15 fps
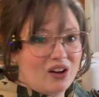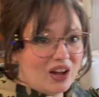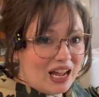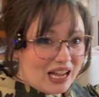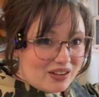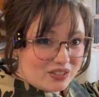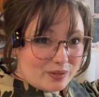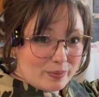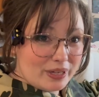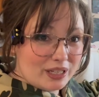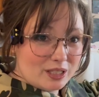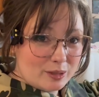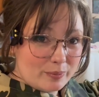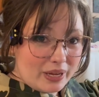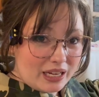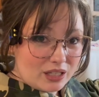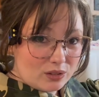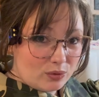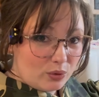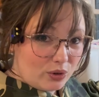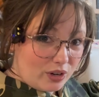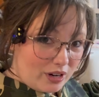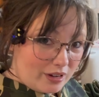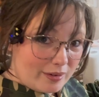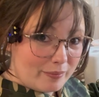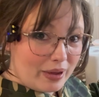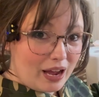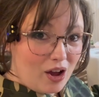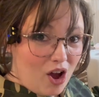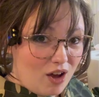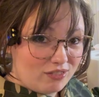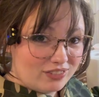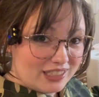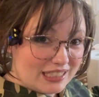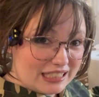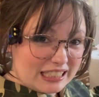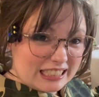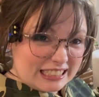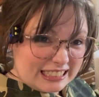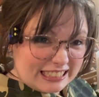I have to make space for it in my office.